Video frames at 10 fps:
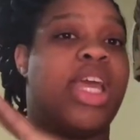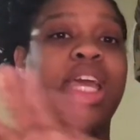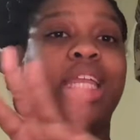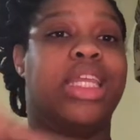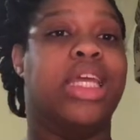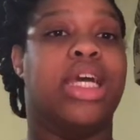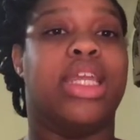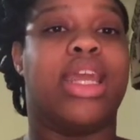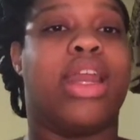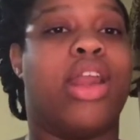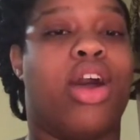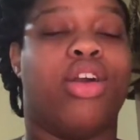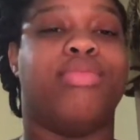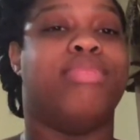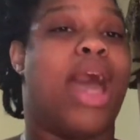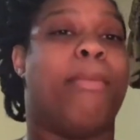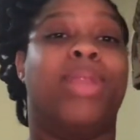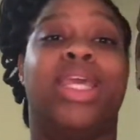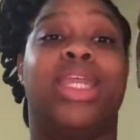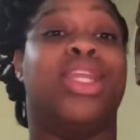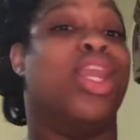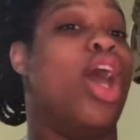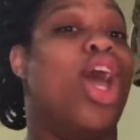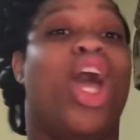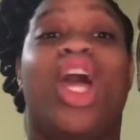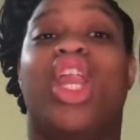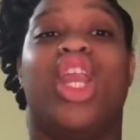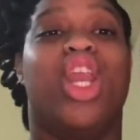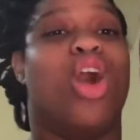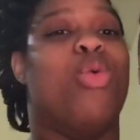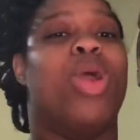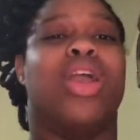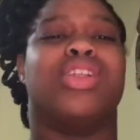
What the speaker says: None, not at all. Not bleeding nowhere.